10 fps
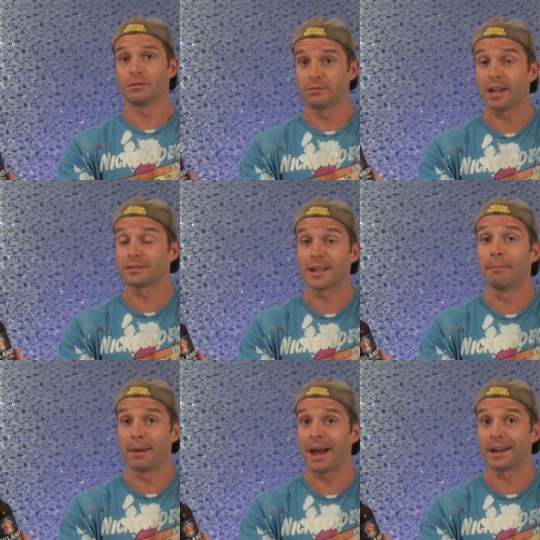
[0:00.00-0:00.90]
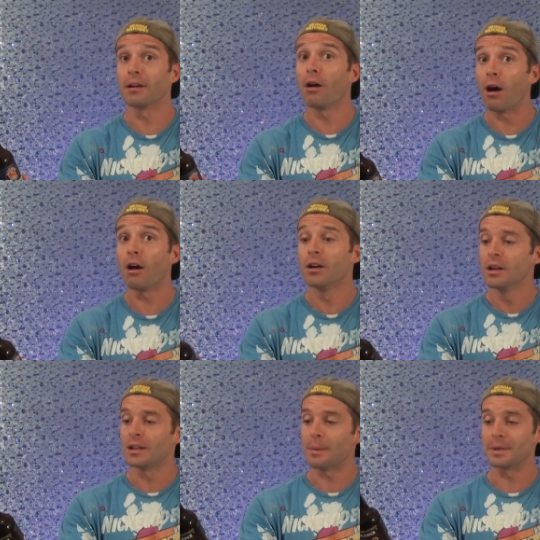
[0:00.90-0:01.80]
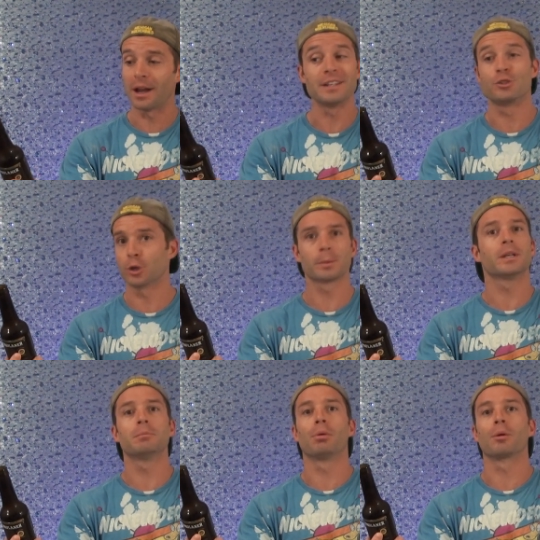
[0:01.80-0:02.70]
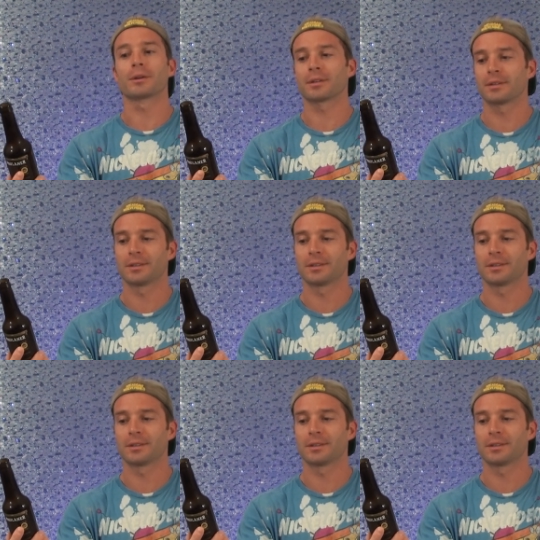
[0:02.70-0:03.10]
that's not bad at all. I mean, a German import